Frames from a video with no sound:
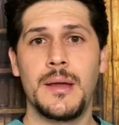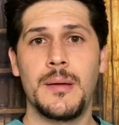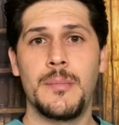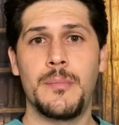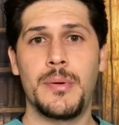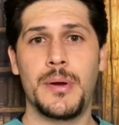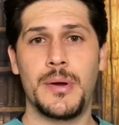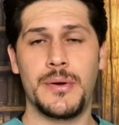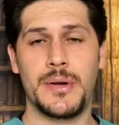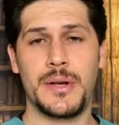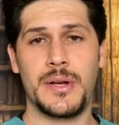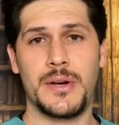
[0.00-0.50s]

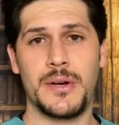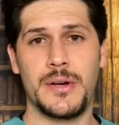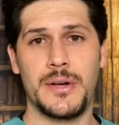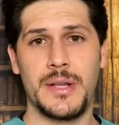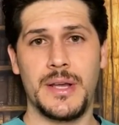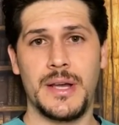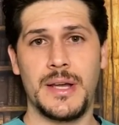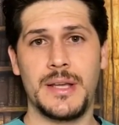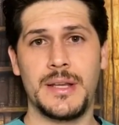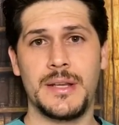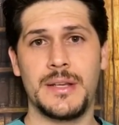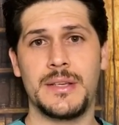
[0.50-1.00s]

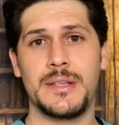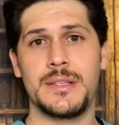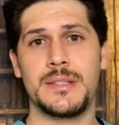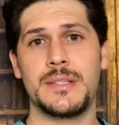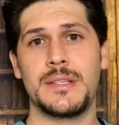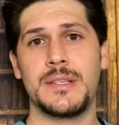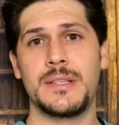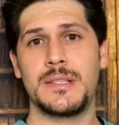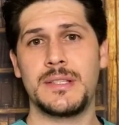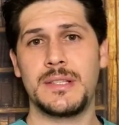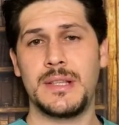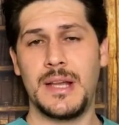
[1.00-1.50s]

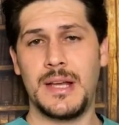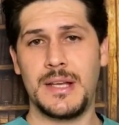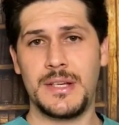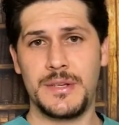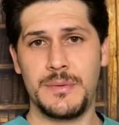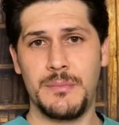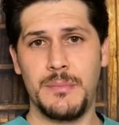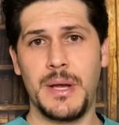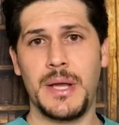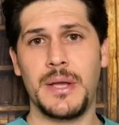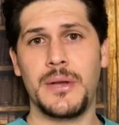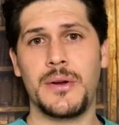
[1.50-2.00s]
pericarditis slash
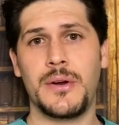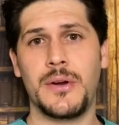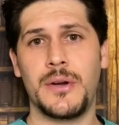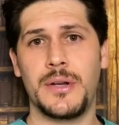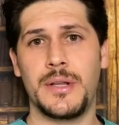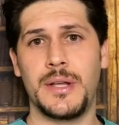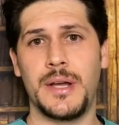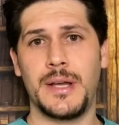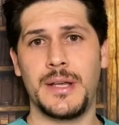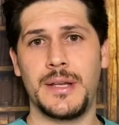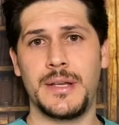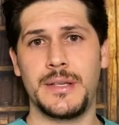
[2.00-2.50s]

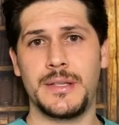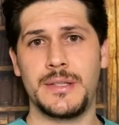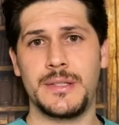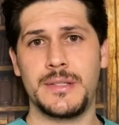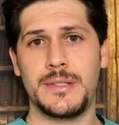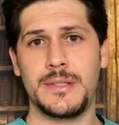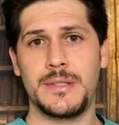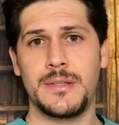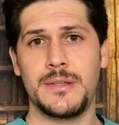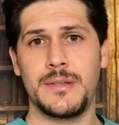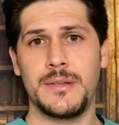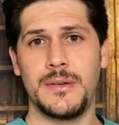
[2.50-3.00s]

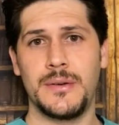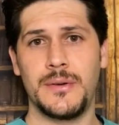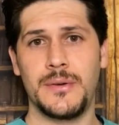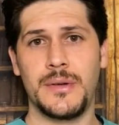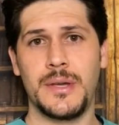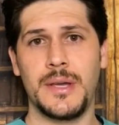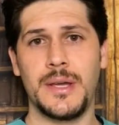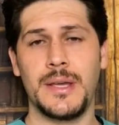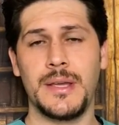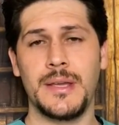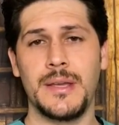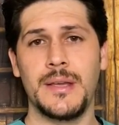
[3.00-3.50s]
myocarditis,
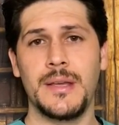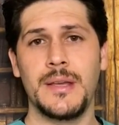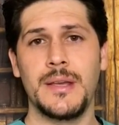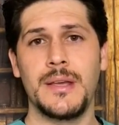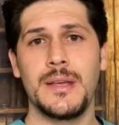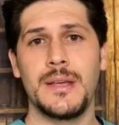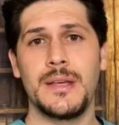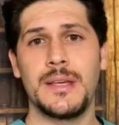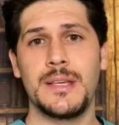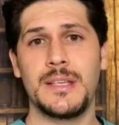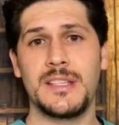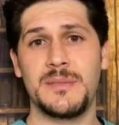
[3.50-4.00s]
okay?
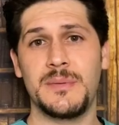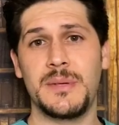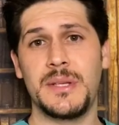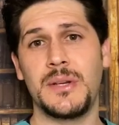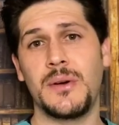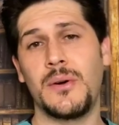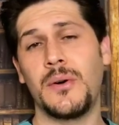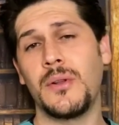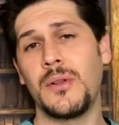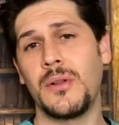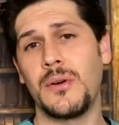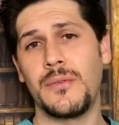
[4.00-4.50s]
He's been
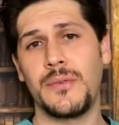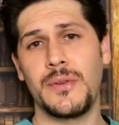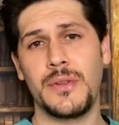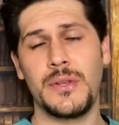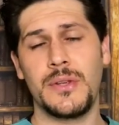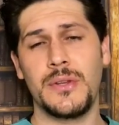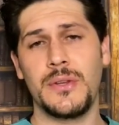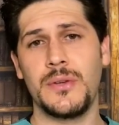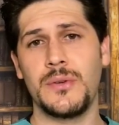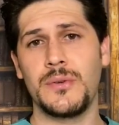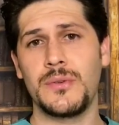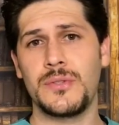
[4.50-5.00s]
all over the
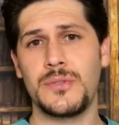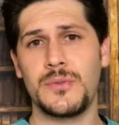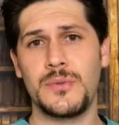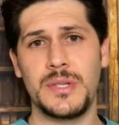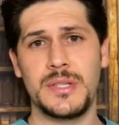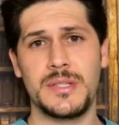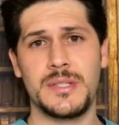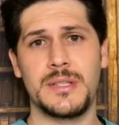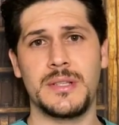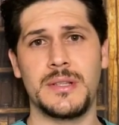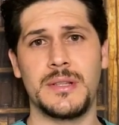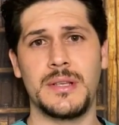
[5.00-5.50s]
news
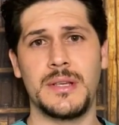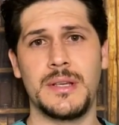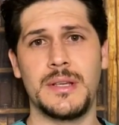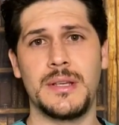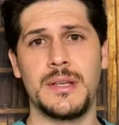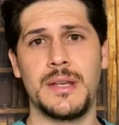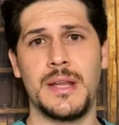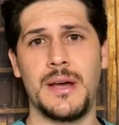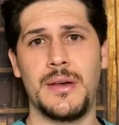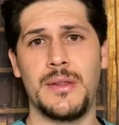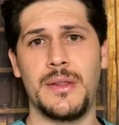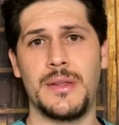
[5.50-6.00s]
recently
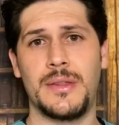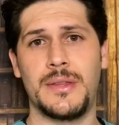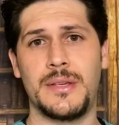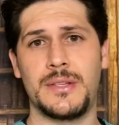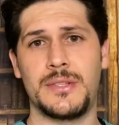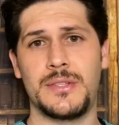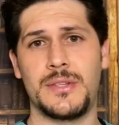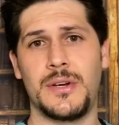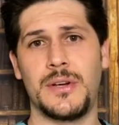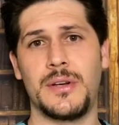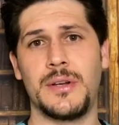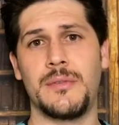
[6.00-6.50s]
now that they
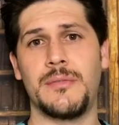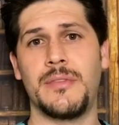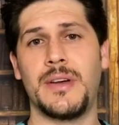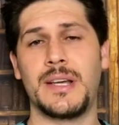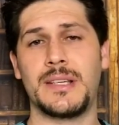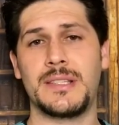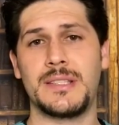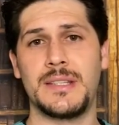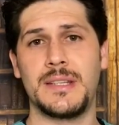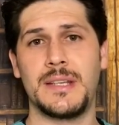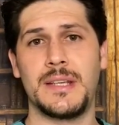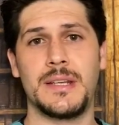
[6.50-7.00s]
started
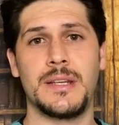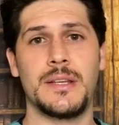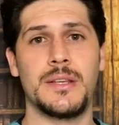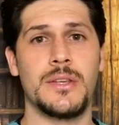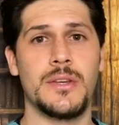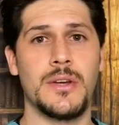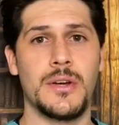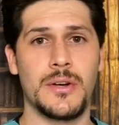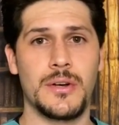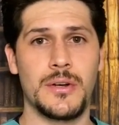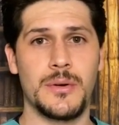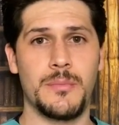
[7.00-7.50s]
vaccinating
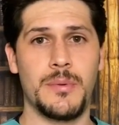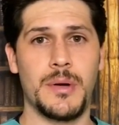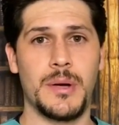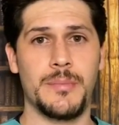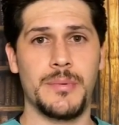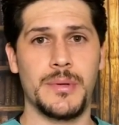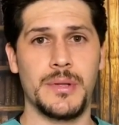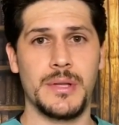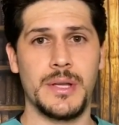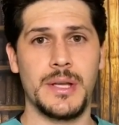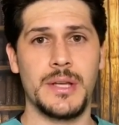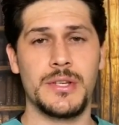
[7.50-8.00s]
younger
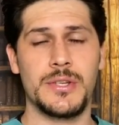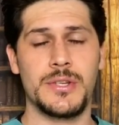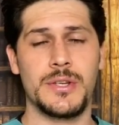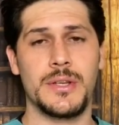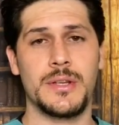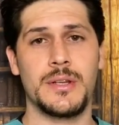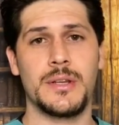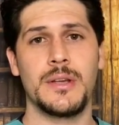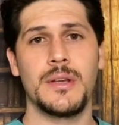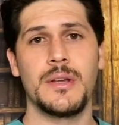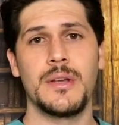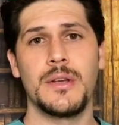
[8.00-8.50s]

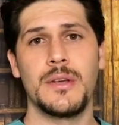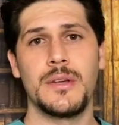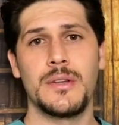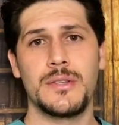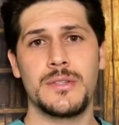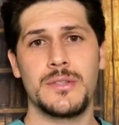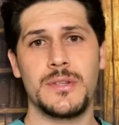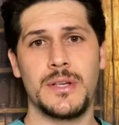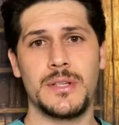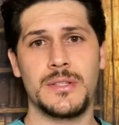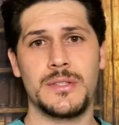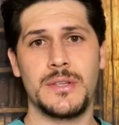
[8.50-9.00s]
population.
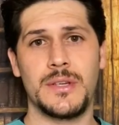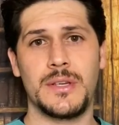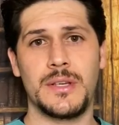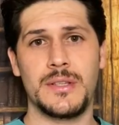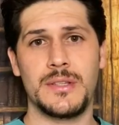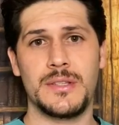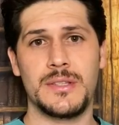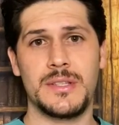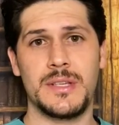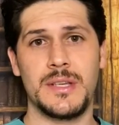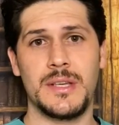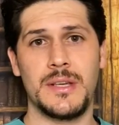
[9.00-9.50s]
So as you
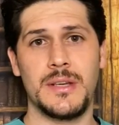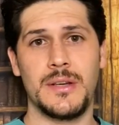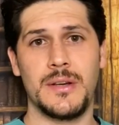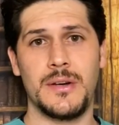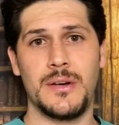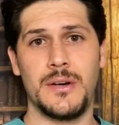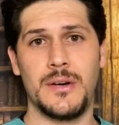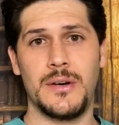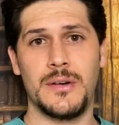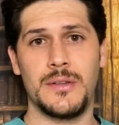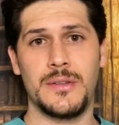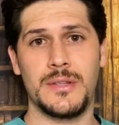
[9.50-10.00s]
can see
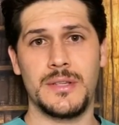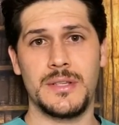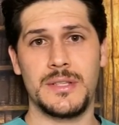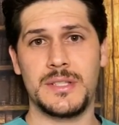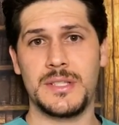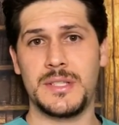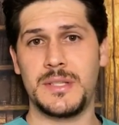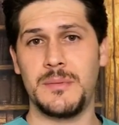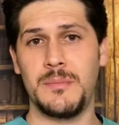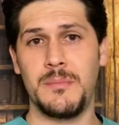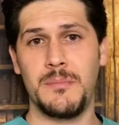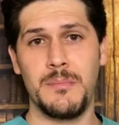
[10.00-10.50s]
on
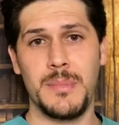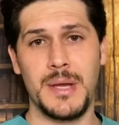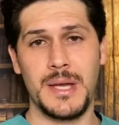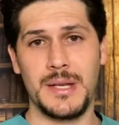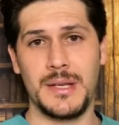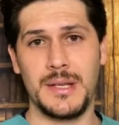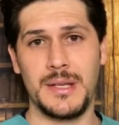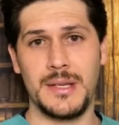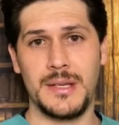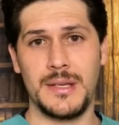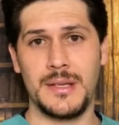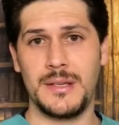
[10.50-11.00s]
these
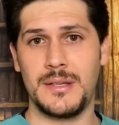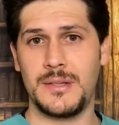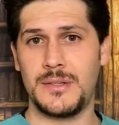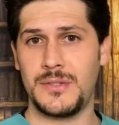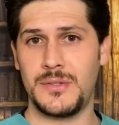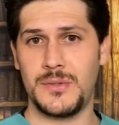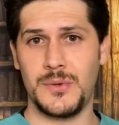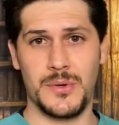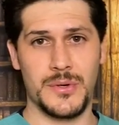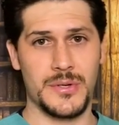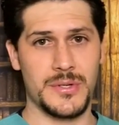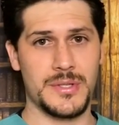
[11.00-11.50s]
many
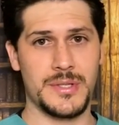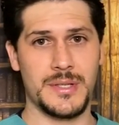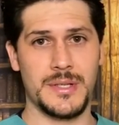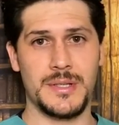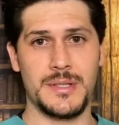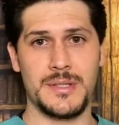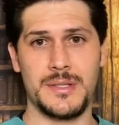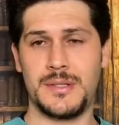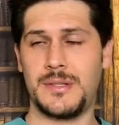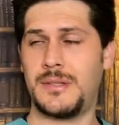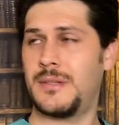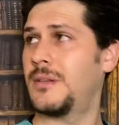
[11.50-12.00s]

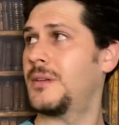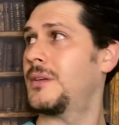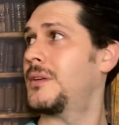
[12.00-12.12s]
sources,